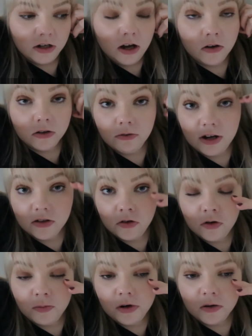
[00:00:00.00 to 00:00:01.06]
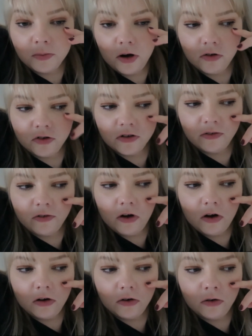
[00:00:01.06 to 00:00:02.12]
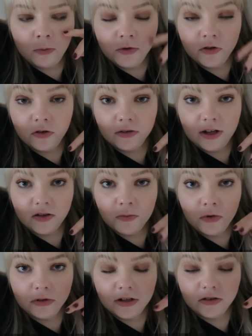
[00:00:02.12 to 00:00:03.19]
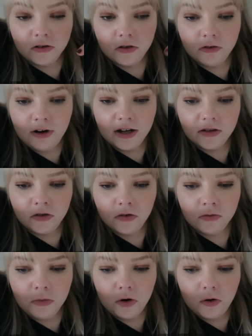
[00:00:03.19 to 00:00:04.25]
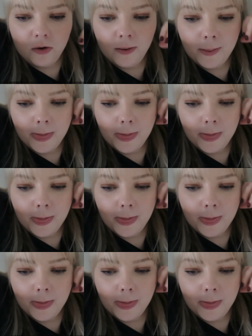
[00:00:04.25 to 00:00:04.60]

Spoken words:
I'm going to write 2 blog posts, because I've got up until next Monday, so I'm going to write 2 more.